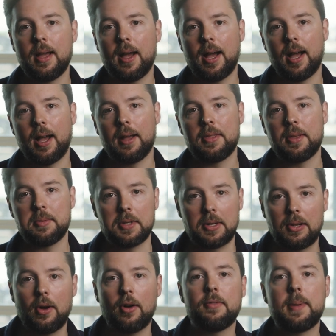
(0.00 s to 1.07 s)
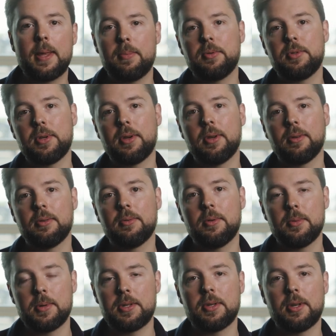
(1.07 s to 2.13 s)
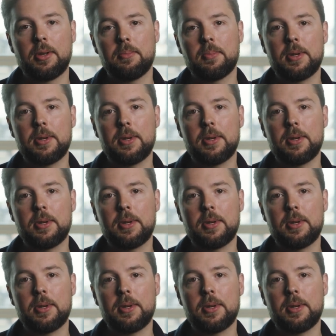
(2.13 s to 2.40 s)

uh, there was a lot of people doing what we're doing.